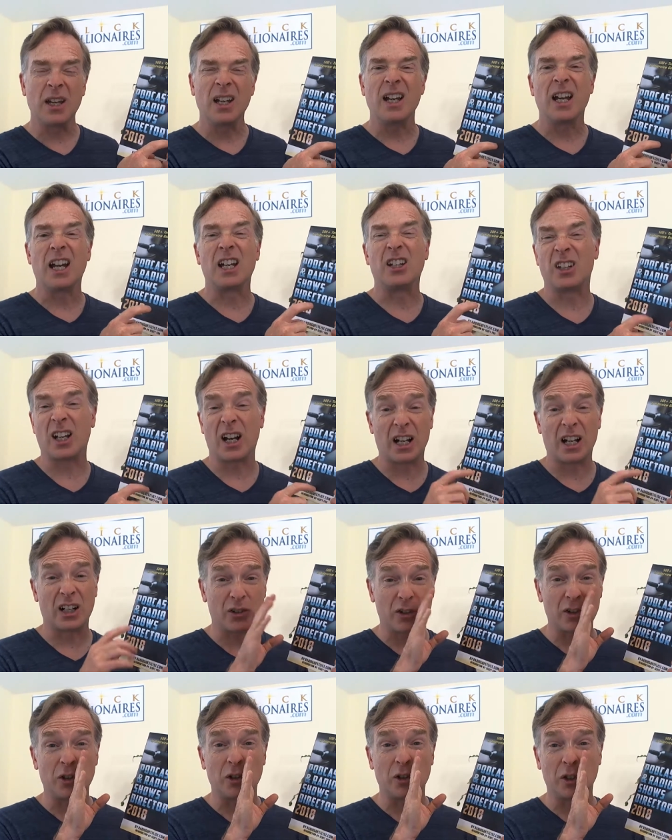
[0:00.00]
And
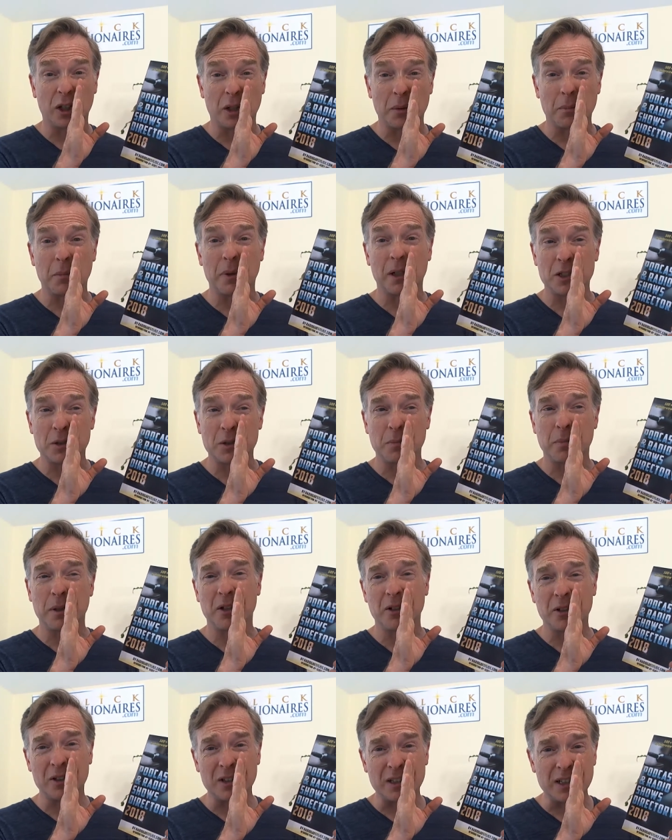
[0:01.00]
honestly, you'll get a much
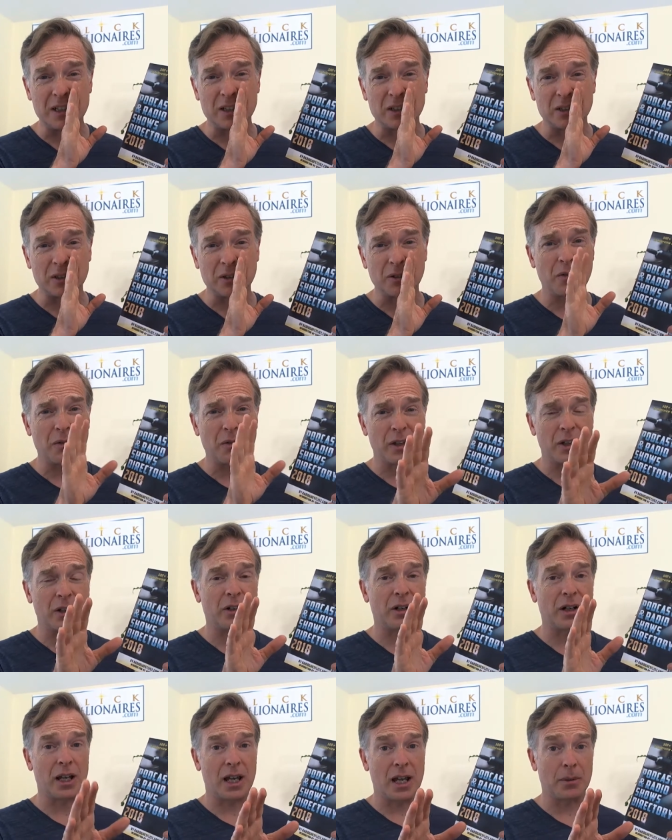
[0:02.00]
better deal there
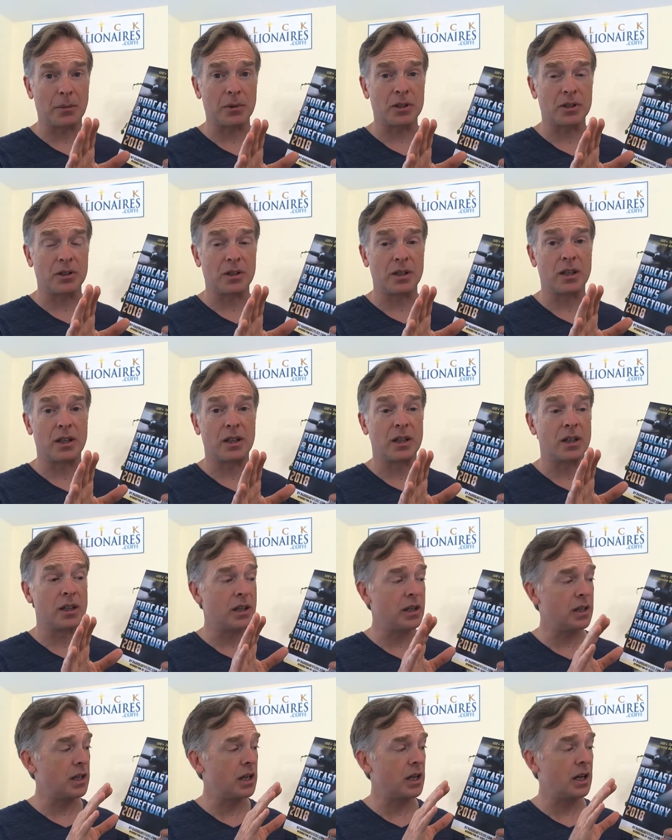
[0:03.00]
at Amazon
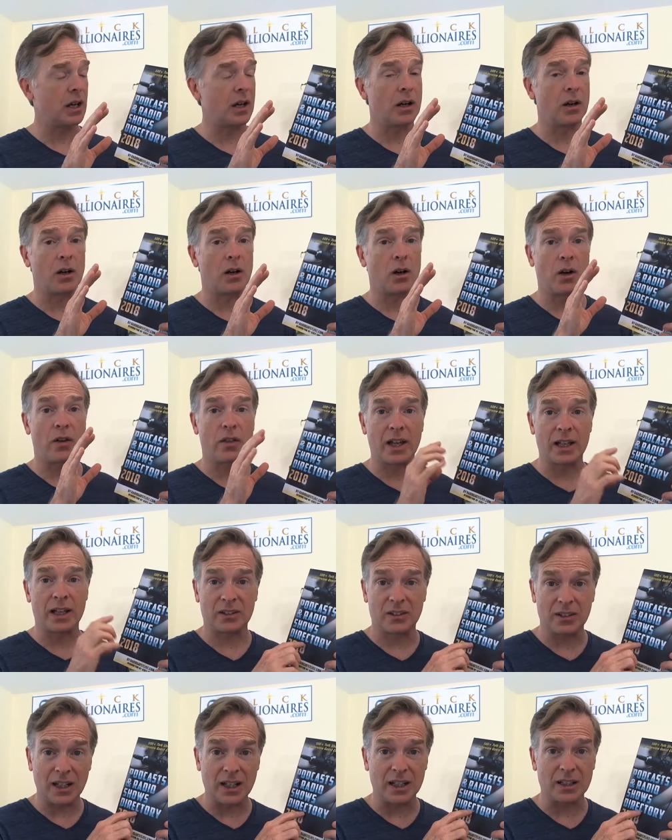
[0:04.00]
uh, on that
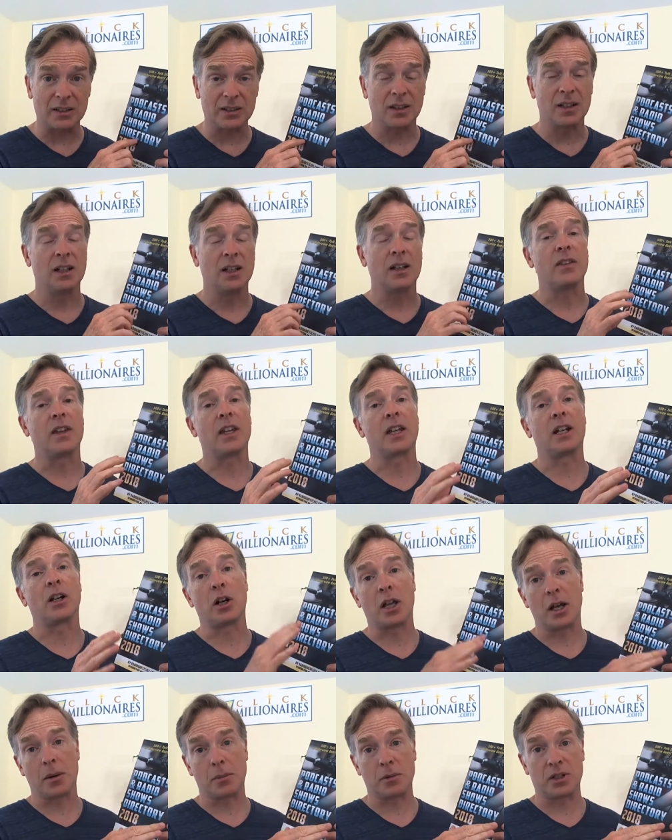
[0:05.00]
site and on
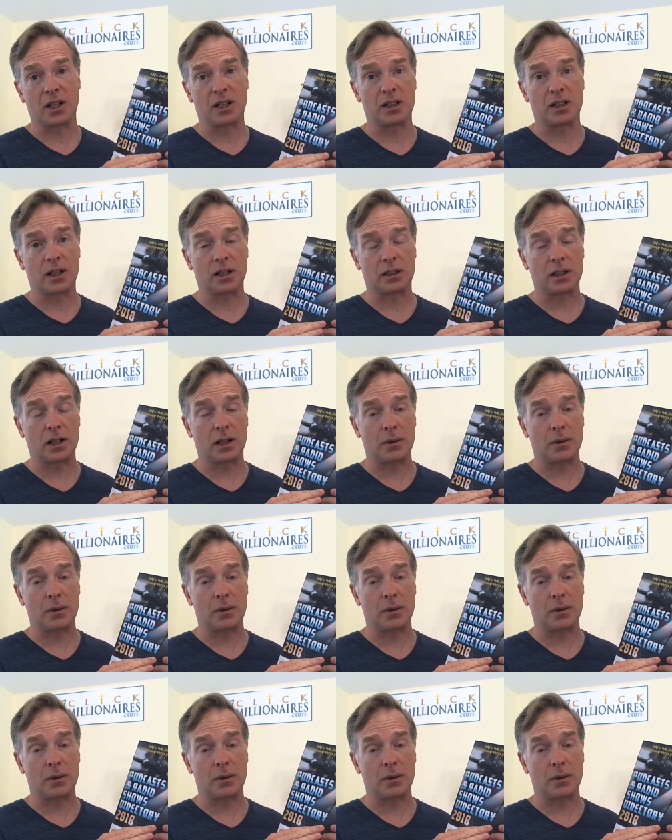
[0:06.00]
Amazon.com.